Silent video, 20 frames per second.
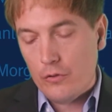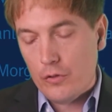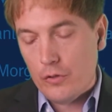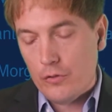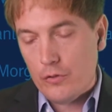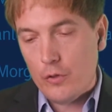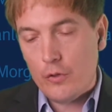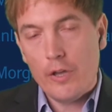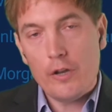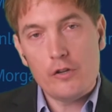
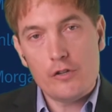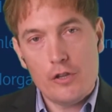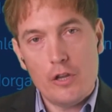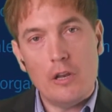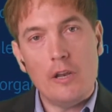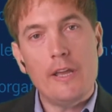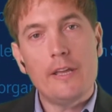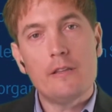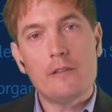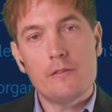so there's the
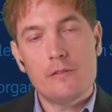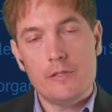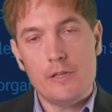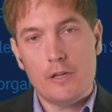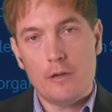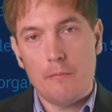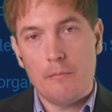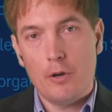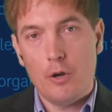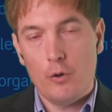latency
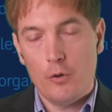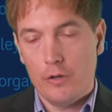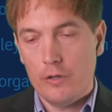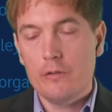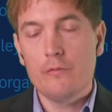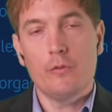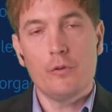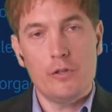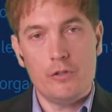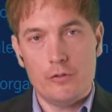
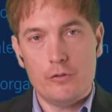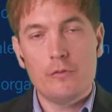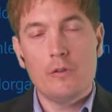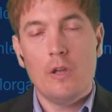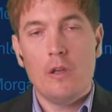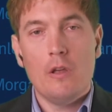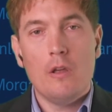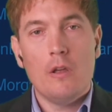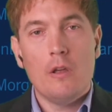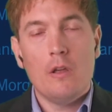component, which
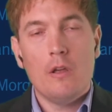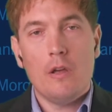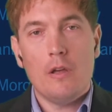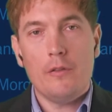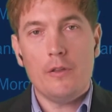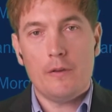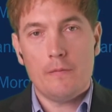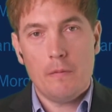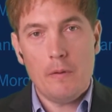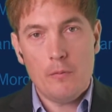
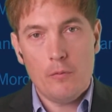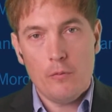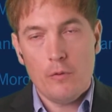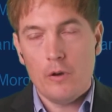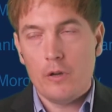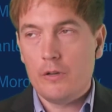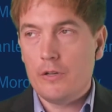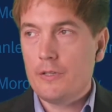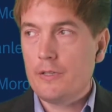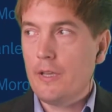I think people
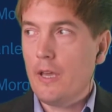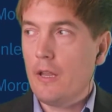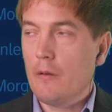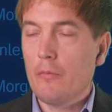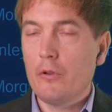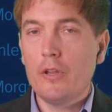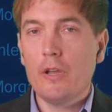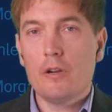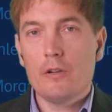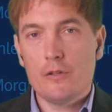will
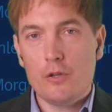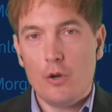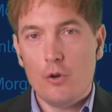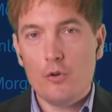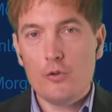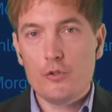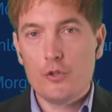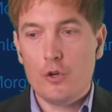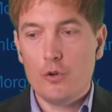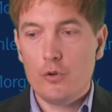understand, but there's
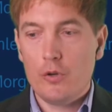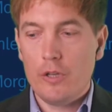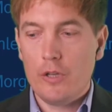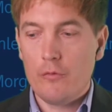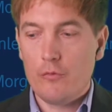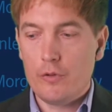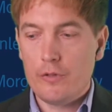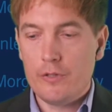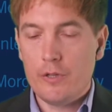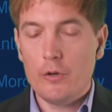also the
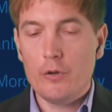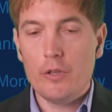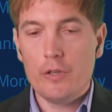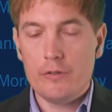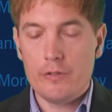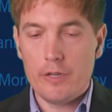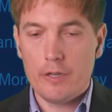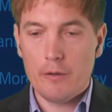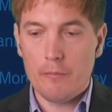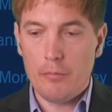
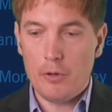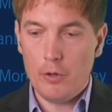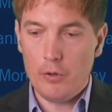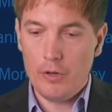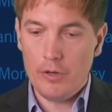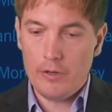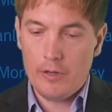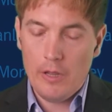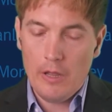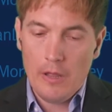resiliency
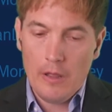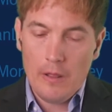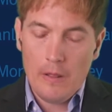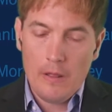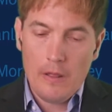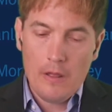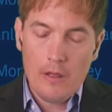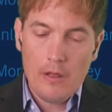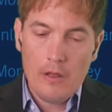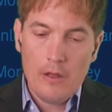component.
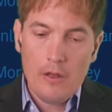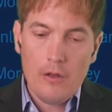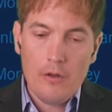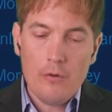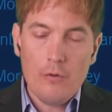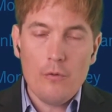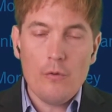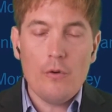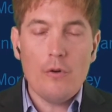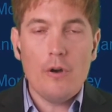
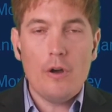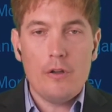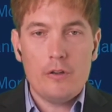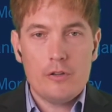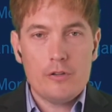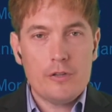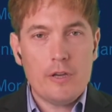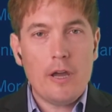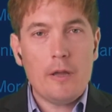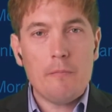A
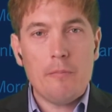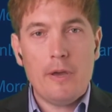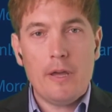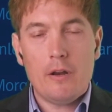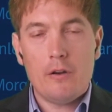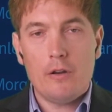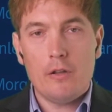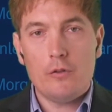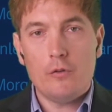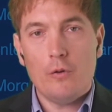design
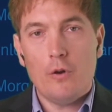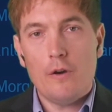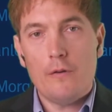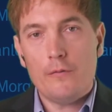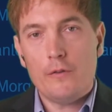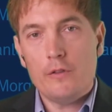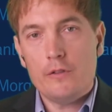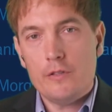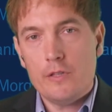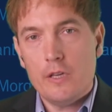pattern that you'll
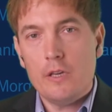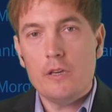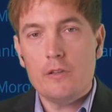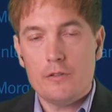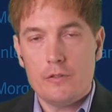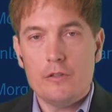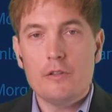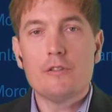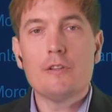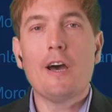often see
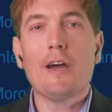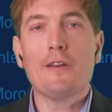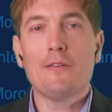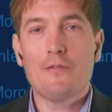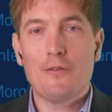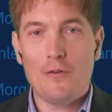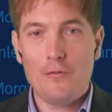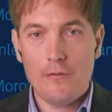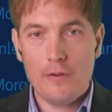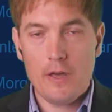is design
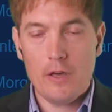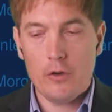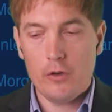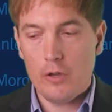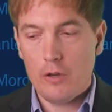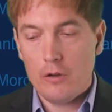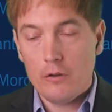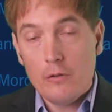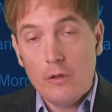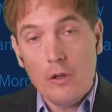for
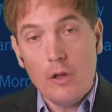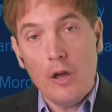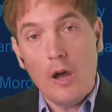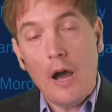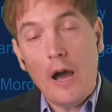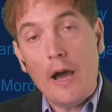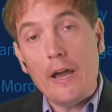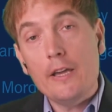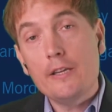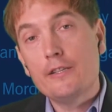failure.
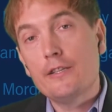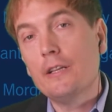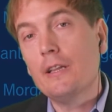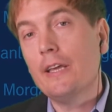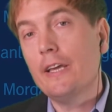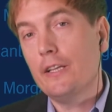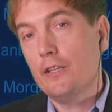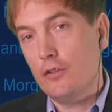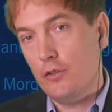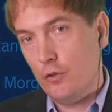
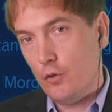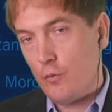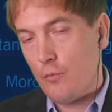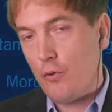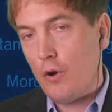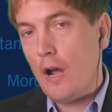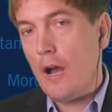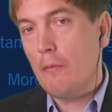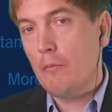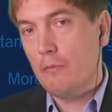Isolate your
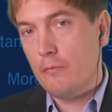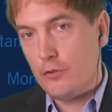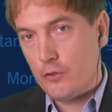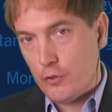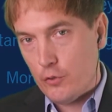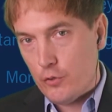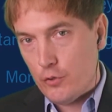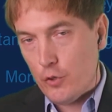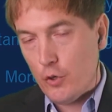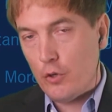problems
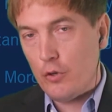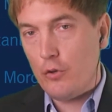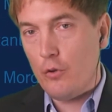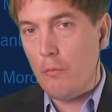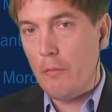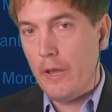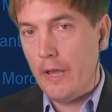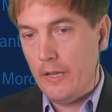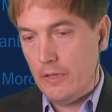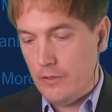to certain
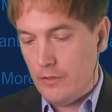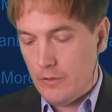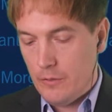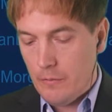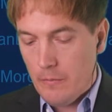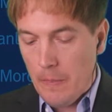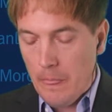domains.